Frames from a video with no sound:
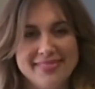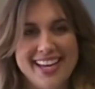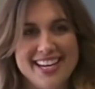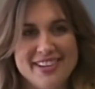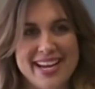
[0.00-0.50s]

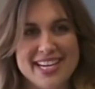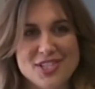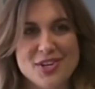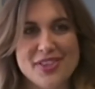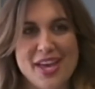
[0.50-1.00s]
make
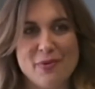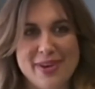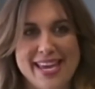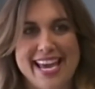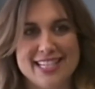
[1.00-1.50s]
sure that
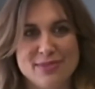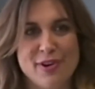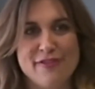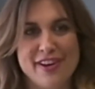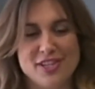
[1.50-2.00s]
we as
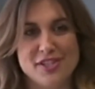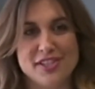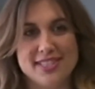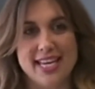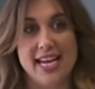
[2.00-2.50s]

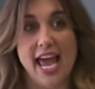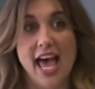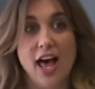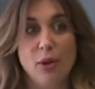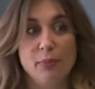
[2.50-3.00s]
professionals can
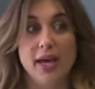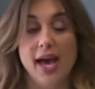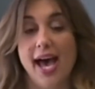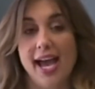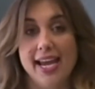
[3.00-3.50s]
help
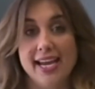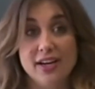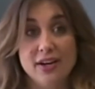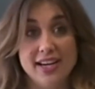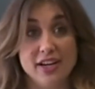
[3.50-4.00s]

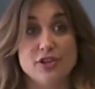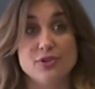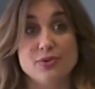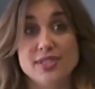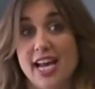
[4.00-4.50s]
guide,
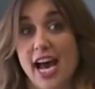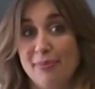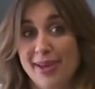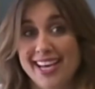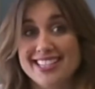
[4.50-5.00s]
introduce
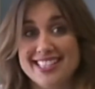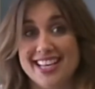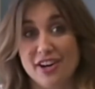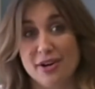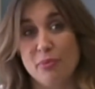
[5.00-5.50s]
topics that
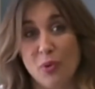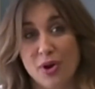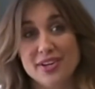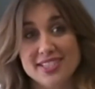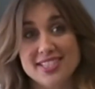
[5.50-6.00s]
are
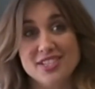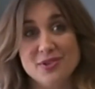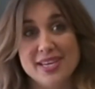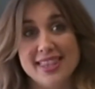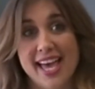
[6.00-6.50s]
important to
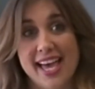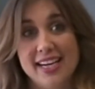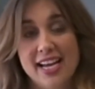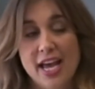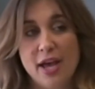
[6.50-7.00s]
doing that,
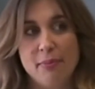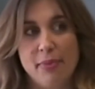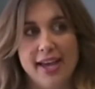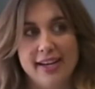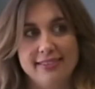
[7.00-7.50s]

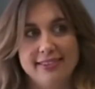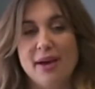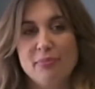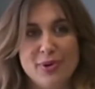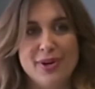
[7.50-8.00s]
but
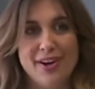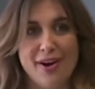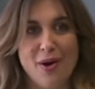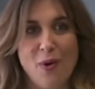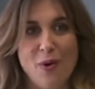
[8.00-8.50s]
not put
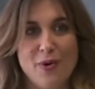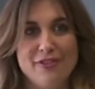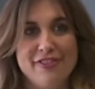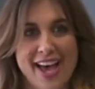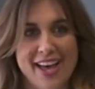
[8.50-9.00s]
our
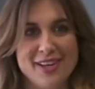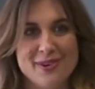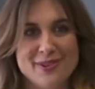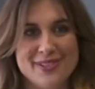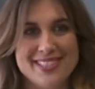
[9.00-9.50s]
own
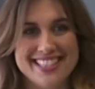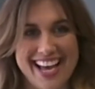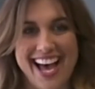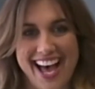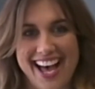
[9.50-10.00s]
values
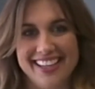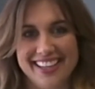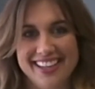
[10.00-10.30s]
on